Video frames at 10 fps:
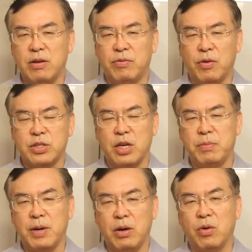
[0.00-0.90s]
for sale
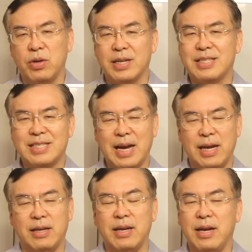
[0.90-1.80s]
by owner
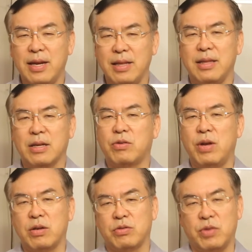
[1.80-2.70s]
sign in the
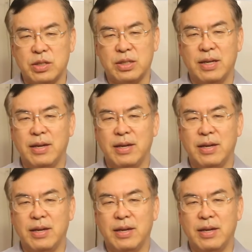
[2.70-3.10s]
Craigslist.